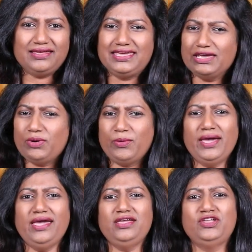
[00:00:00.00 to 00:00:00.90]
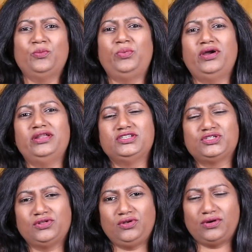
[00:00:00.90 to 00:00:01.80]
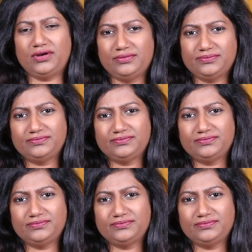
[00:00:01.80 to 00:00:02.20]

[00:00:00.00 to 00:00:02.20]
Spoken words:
give away your burden to the Lord.